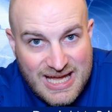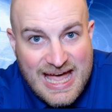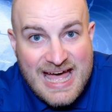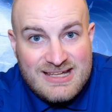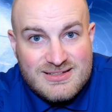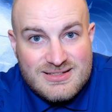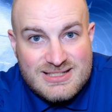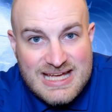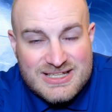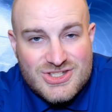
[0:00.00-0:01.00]
at
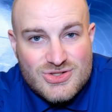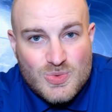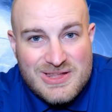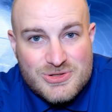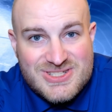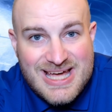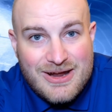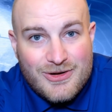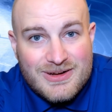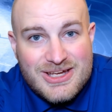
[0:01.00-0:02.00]
Texas Weather
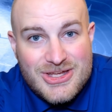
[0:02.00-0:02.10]
Center.